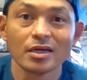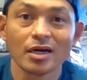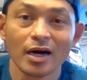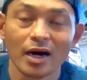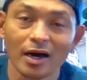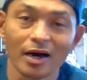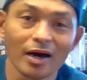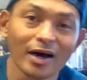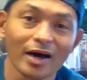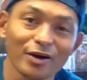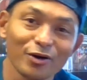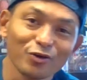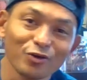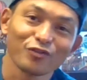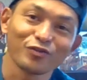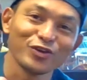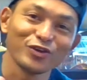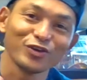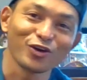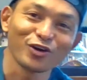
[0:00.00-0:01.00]
uh, I don't know if
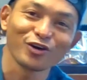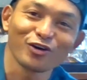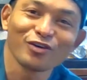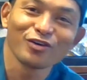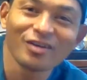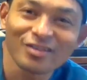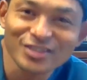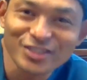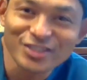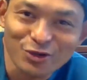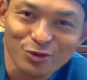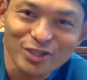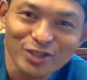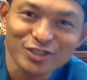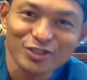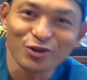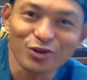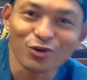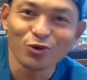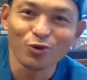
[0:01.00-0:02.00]
the younger
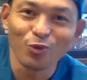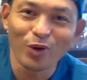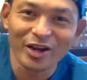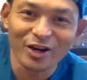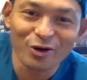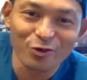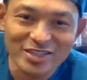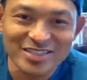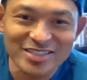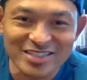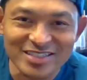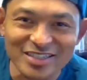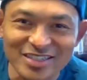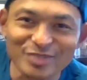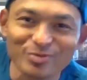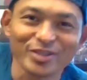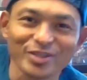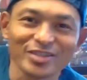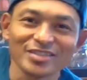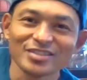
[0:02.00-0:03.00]
generation know who Wayne Gretzky is,
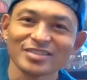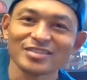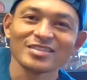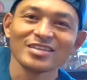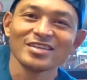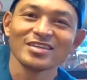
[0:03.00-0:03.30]
but he's